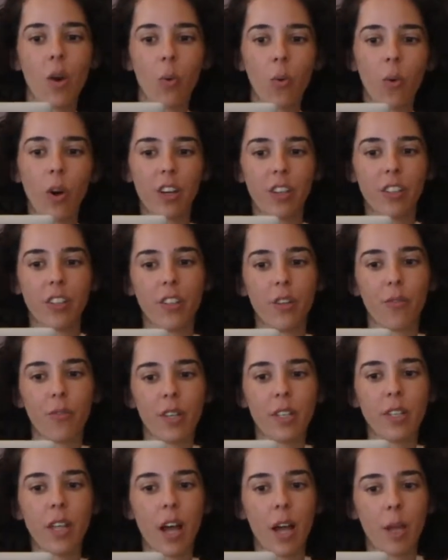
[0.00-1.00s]
What are the
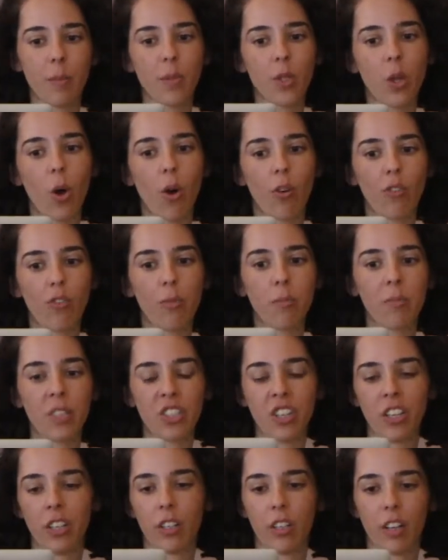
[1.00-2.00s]
different types of
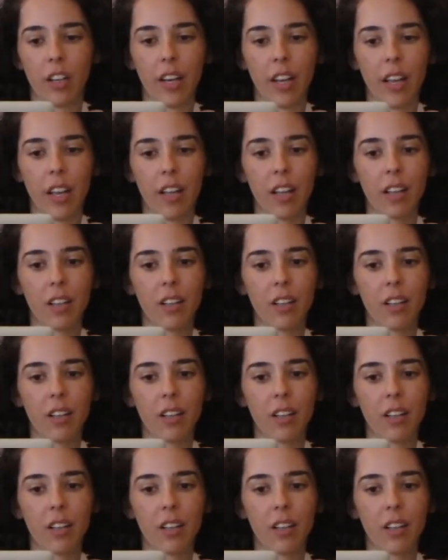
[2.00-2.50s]
machine learning?